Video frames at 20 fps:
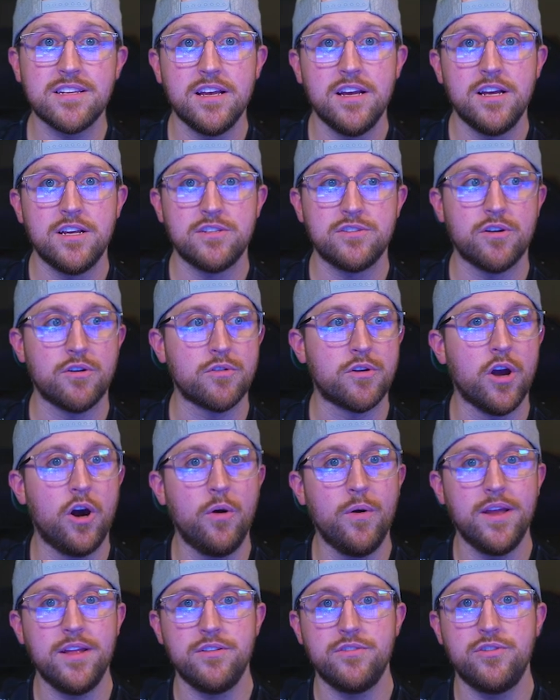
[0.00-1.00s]
So go
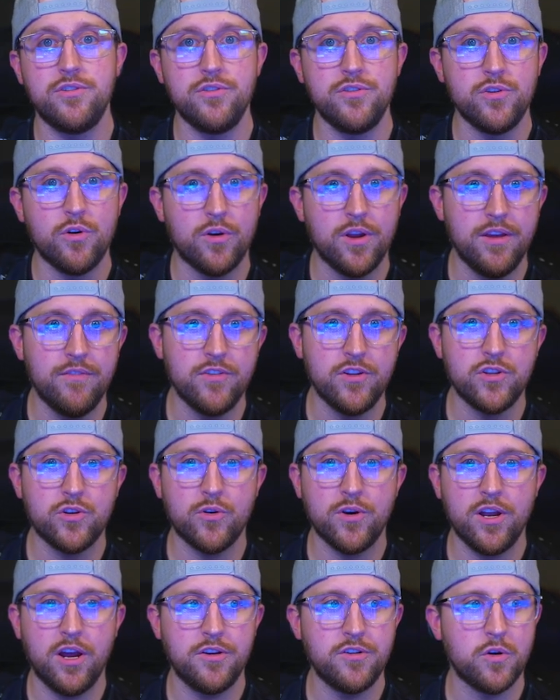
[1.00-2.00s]
into your
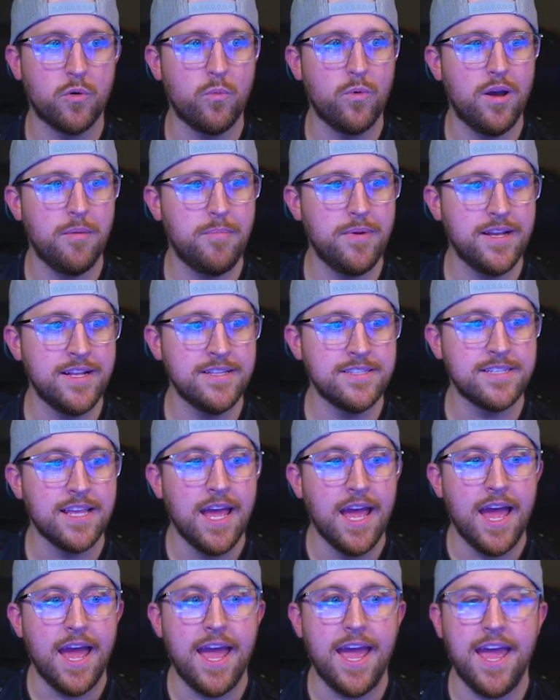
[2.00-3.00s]
inventory under weapons,
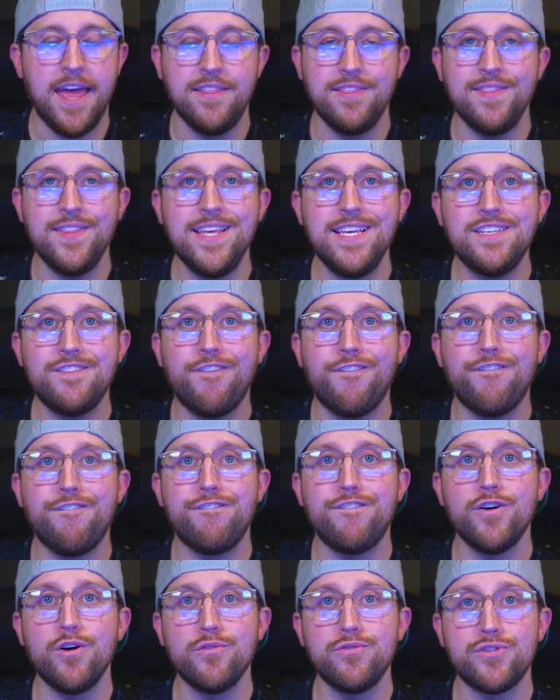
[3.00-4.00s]
and these
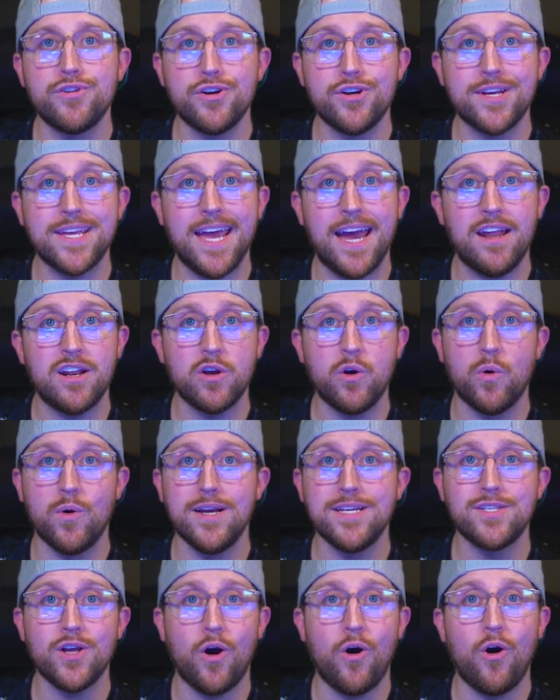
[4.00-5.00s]
filter
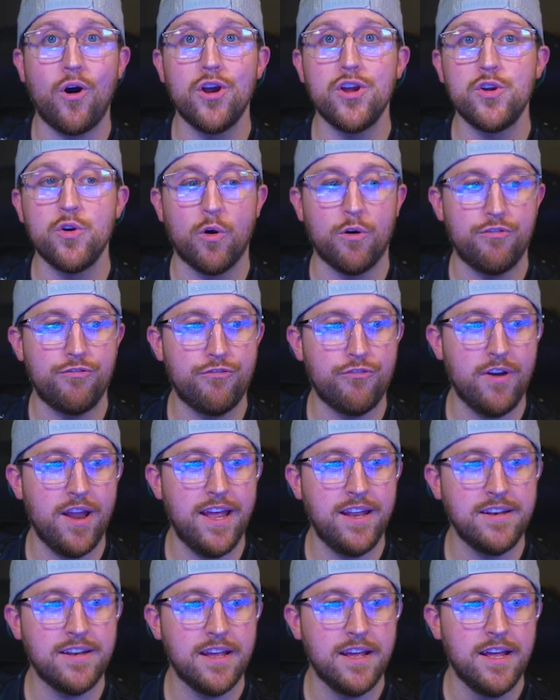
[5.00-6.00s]
categories are your
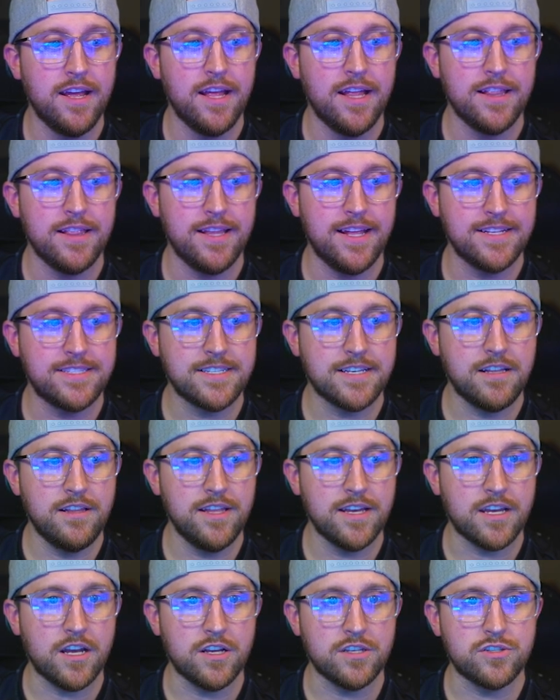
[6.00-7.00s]
friend. Let's
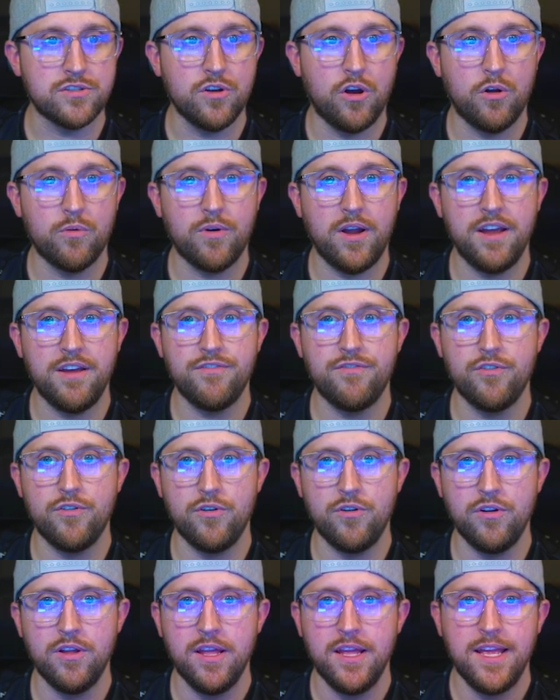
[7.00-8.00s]
click assault
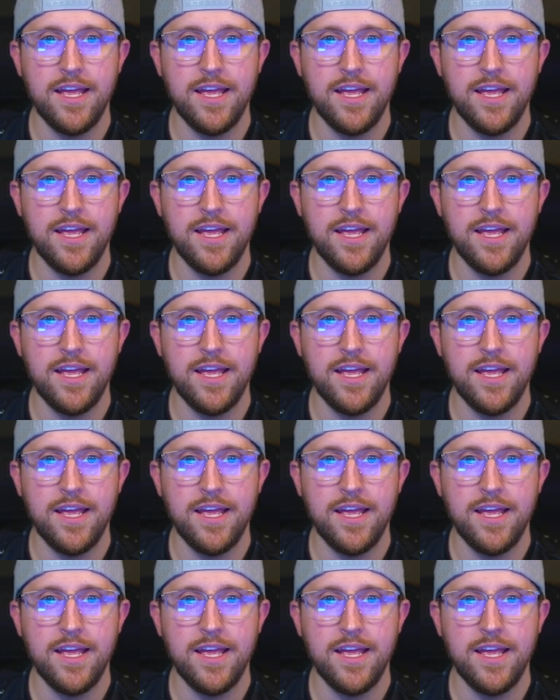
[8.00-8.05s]
rifle.